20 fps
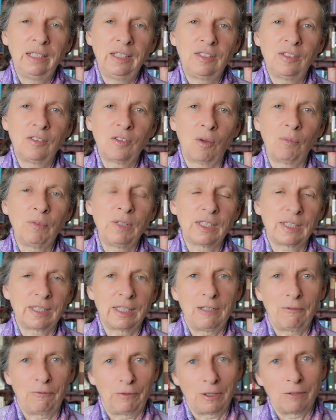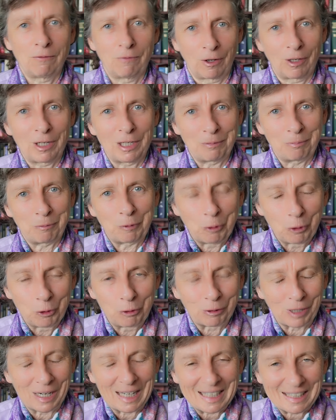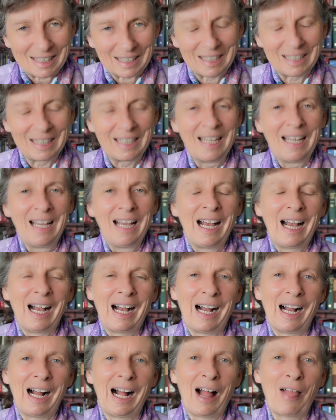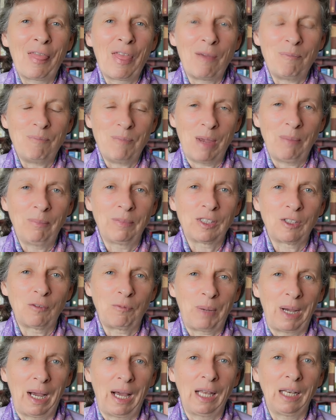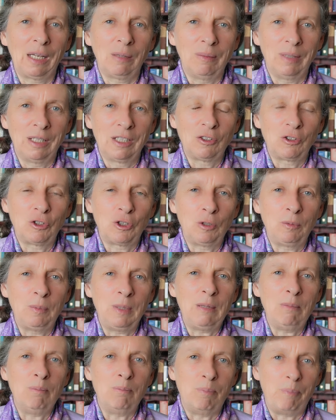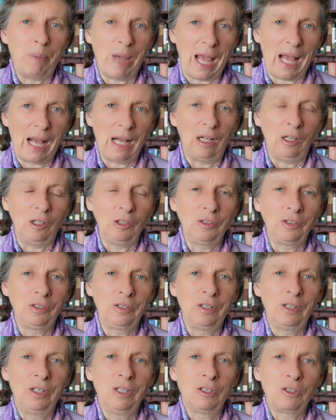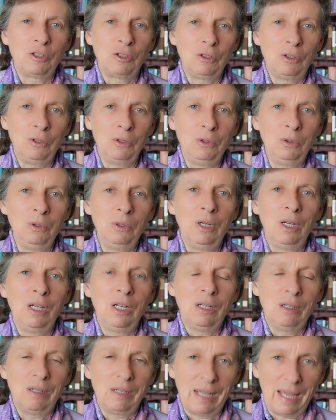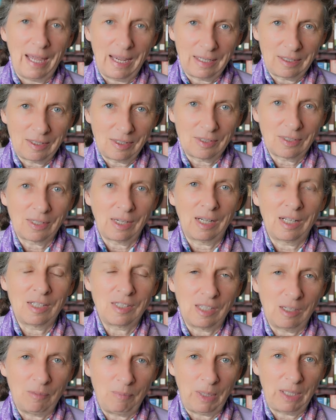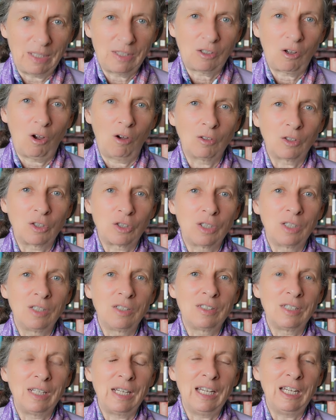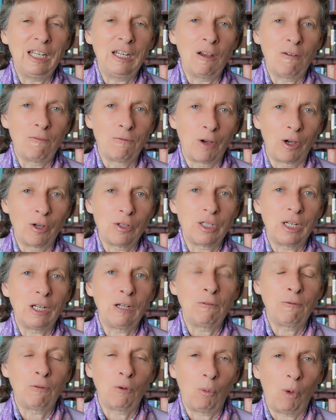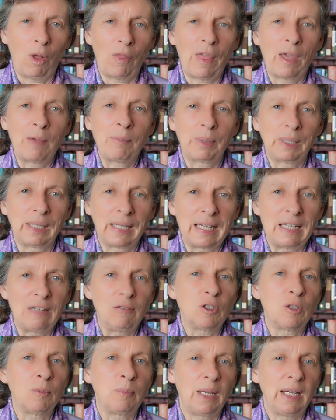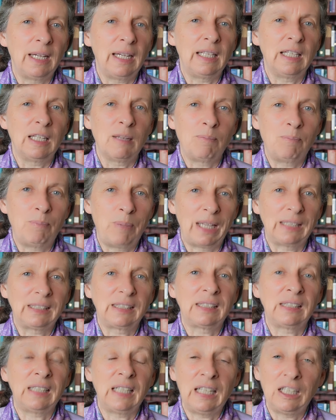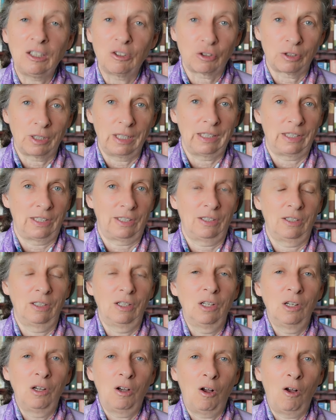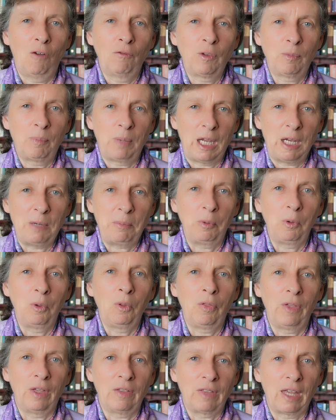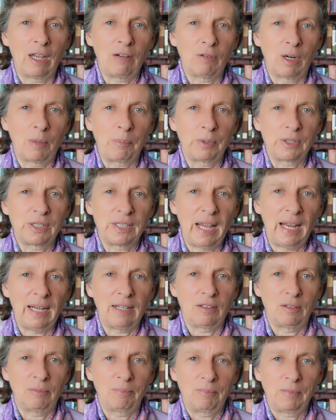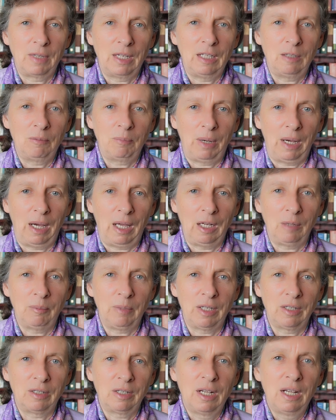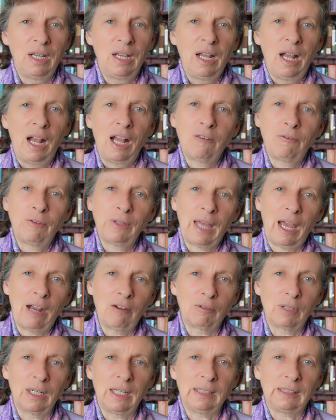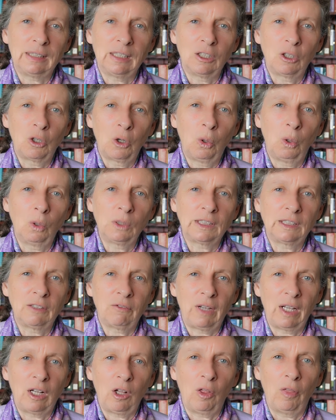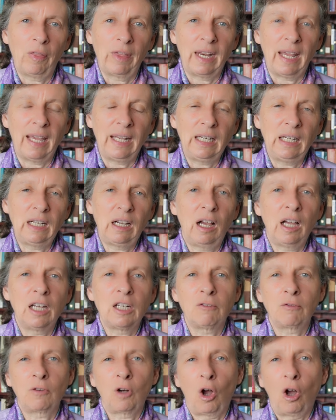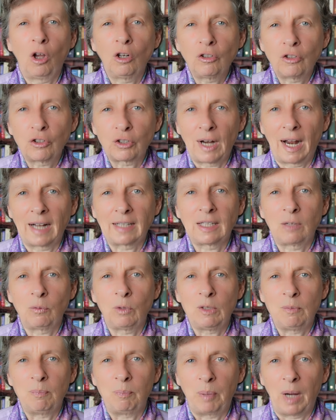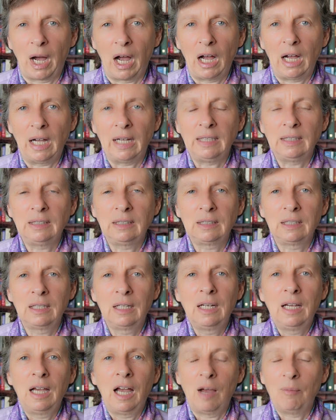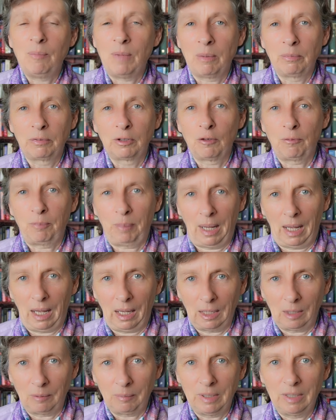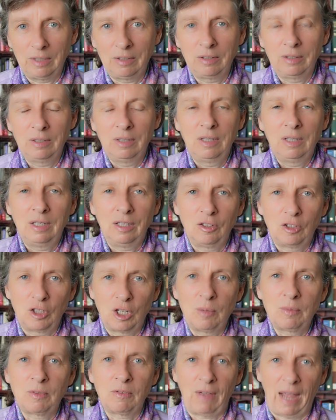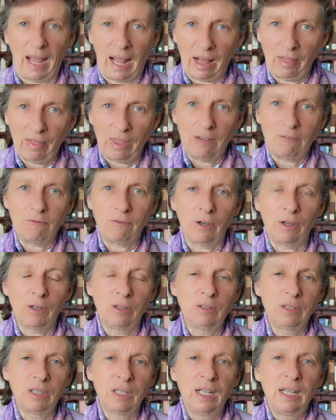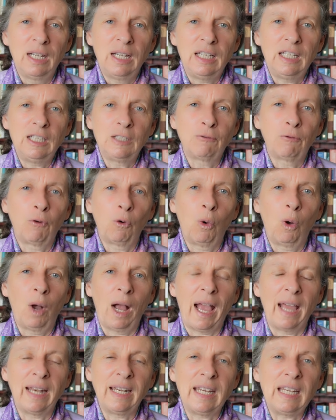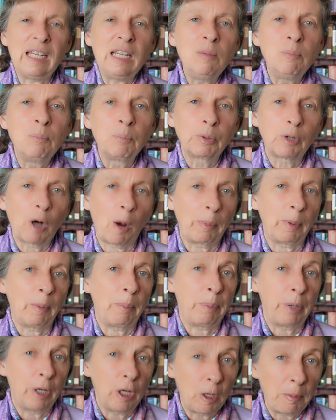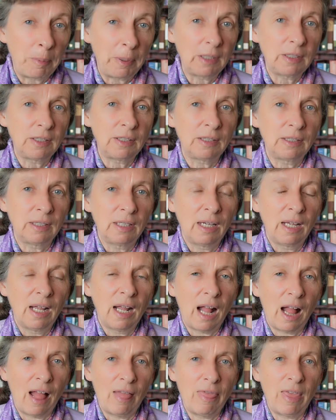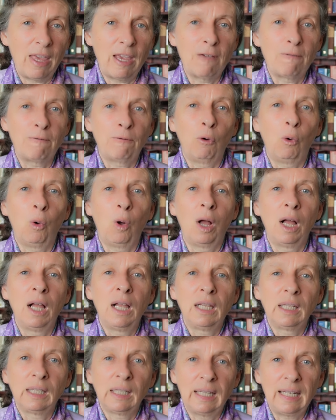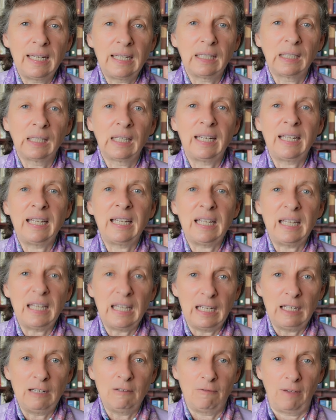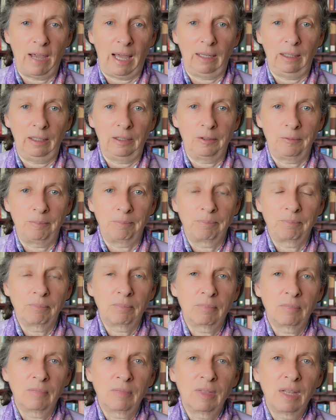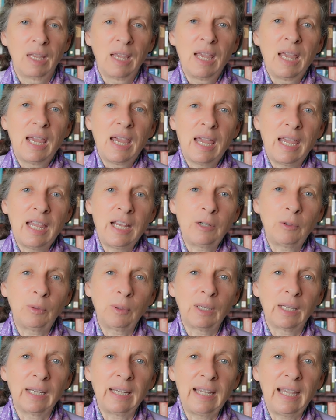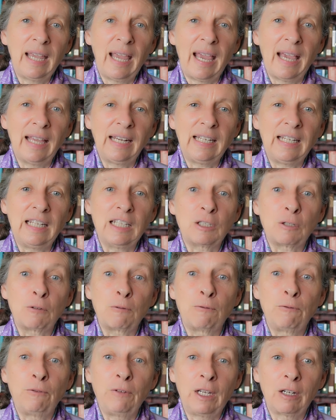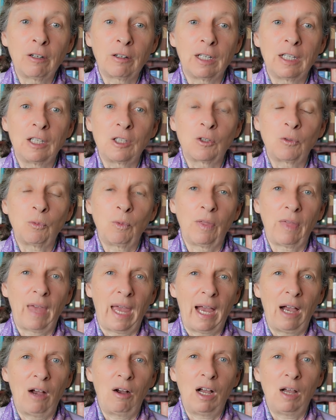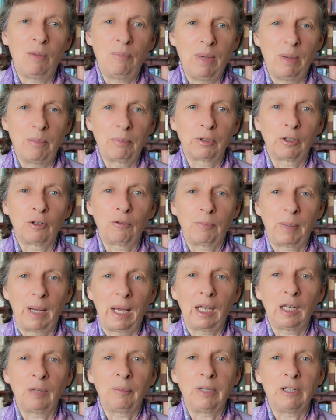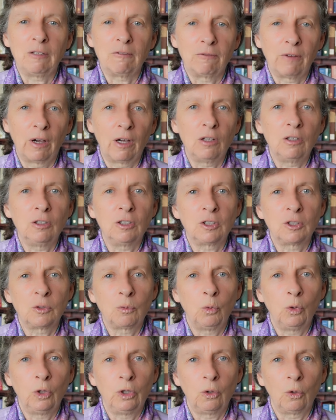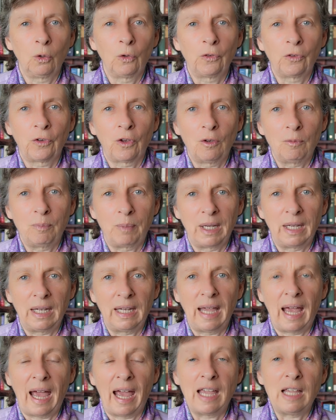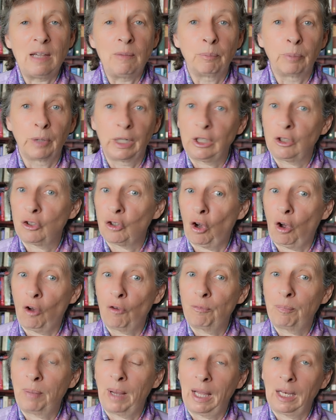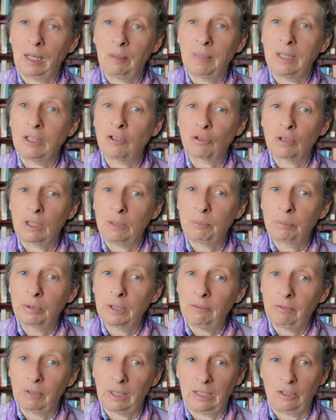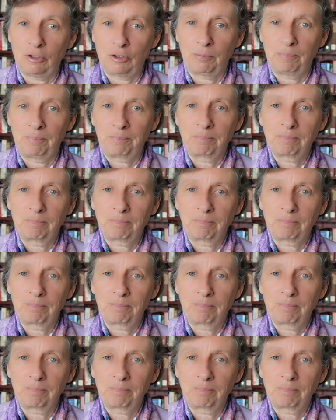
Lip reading: this is obviously for the very good reason that members of parliament should be bound to exercise their best conscience in voting for what they believe to be in the best interests of the people that they represent in parliament. And for that reason, courts have held that any kind of contract that would bind a member of parliament in terms of how they vote is for an improper purpose and therefore legally invalid. Equally, any interference with how a member of parliament votes would also be a breach of parliamentary privilege.